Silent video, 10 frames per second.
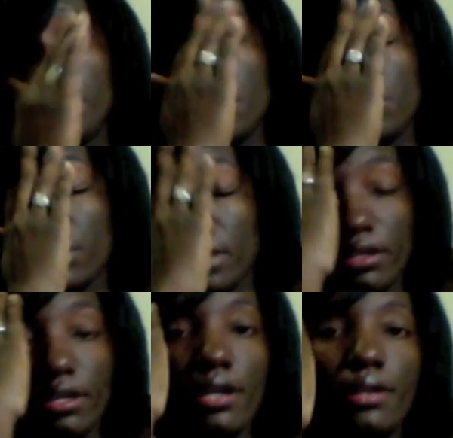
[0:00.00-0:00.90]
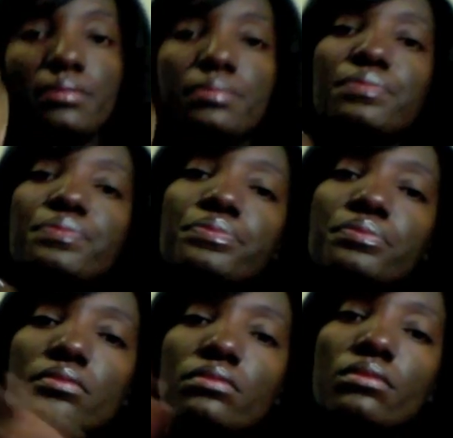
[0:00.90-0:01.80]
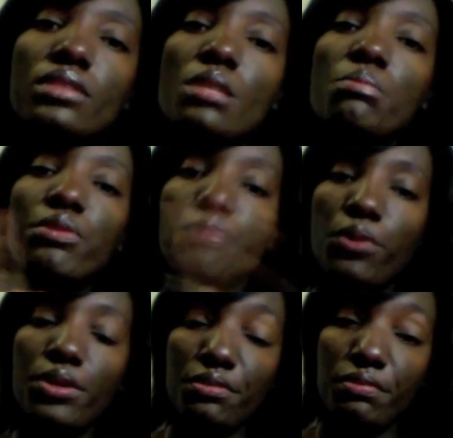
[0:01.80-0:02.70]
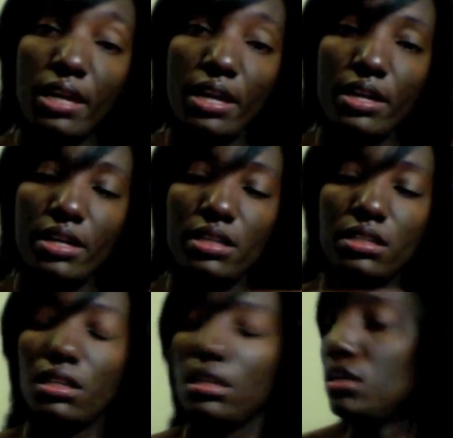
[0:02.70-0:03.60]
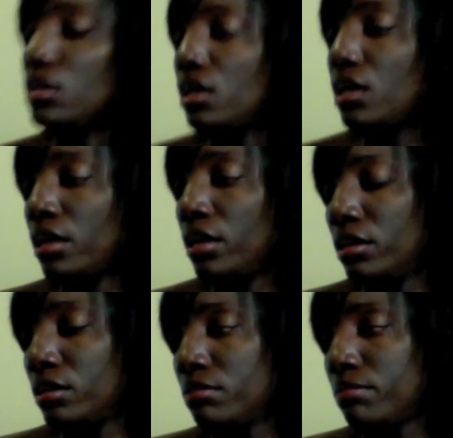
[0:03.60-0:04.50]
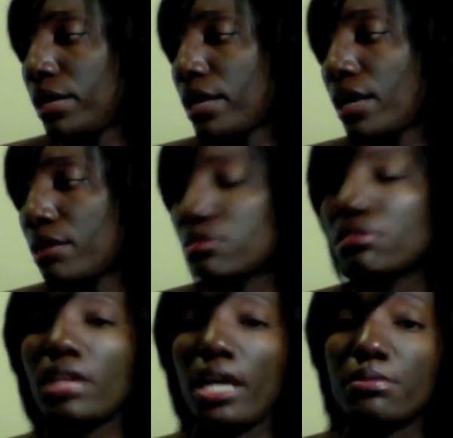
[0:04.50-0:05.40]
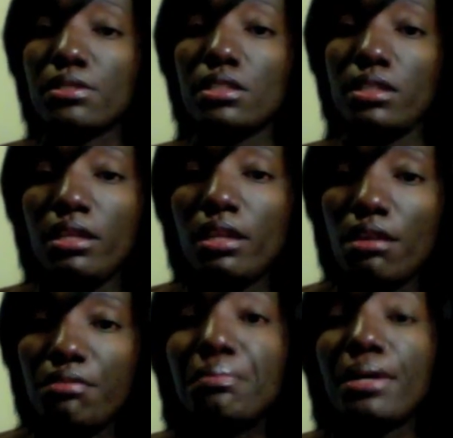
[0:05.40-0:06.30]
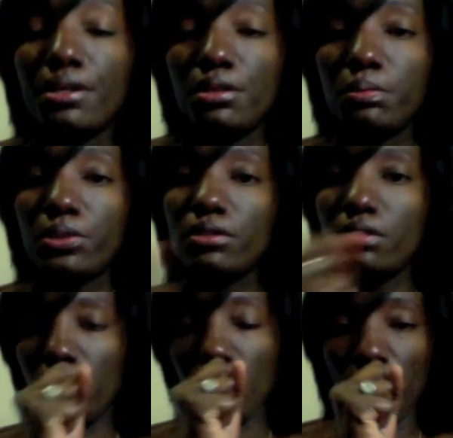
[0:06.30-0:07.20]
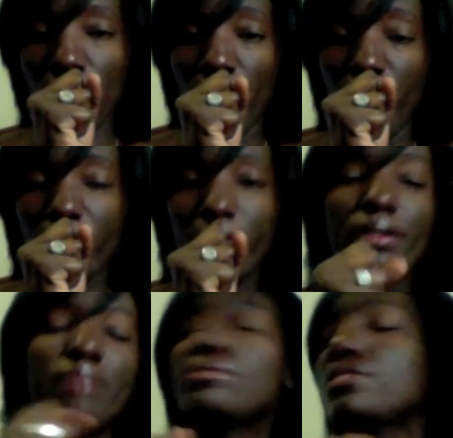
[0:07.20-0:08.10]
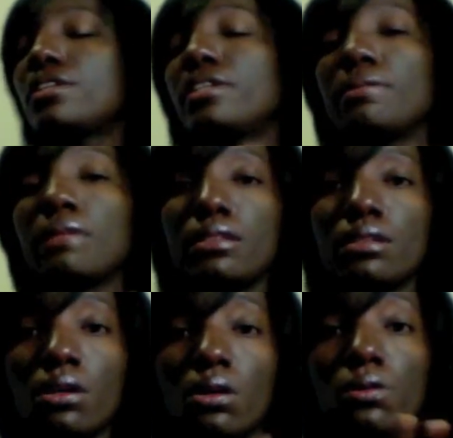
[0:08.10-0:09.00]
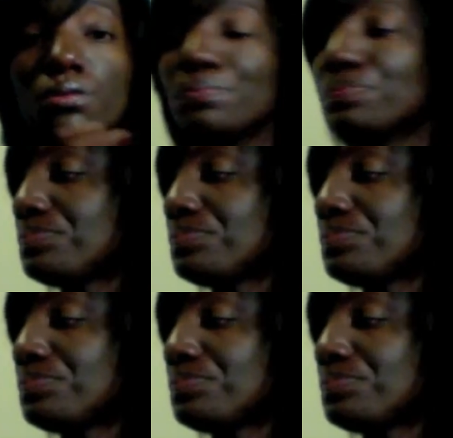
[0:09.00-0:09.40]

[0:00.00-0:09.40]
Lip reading: blow drying your hair before you flat iron. I absolutely love my Yellowbird. I'm sorry, I'm getting a cold.